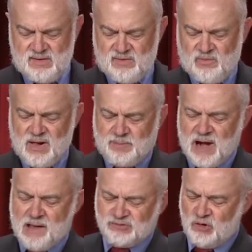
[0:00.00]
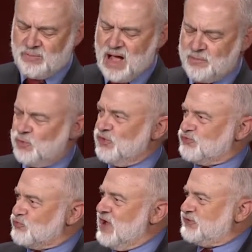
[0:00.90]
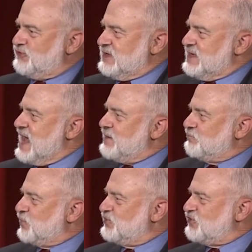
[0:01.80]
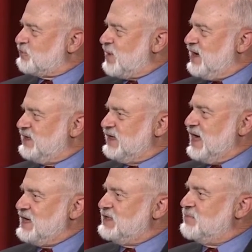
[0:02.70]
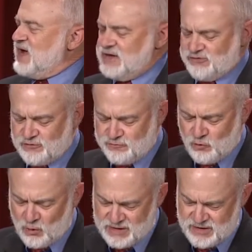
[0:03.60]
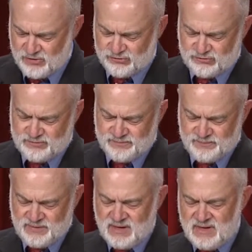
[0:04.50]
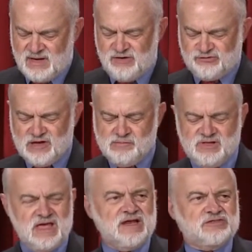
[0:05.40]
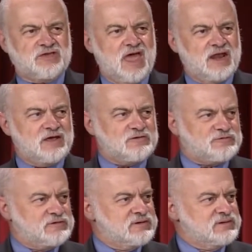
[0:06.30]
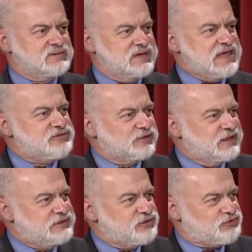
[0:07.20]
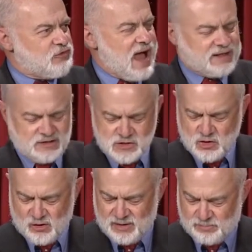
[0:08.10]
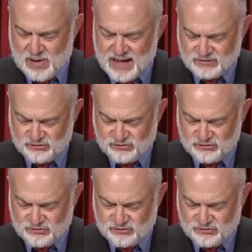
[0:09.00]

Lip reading: Well, perhaps Obama was rusty. He hadn't participated in any debates in 4 years. He seemed inattentive, easily distracted during practice